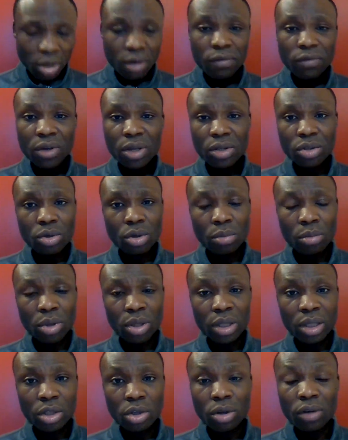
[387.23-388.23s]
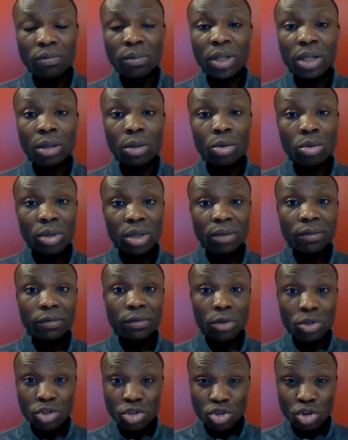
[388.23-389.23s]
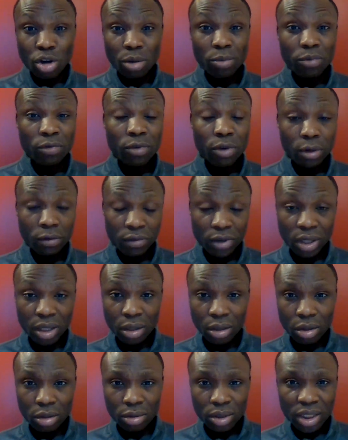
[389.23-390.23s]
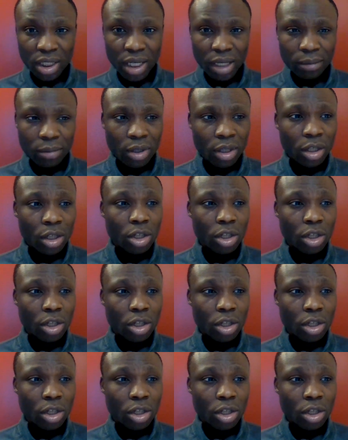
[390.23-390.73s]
if you're somebody you have been looking for a job for a very long time,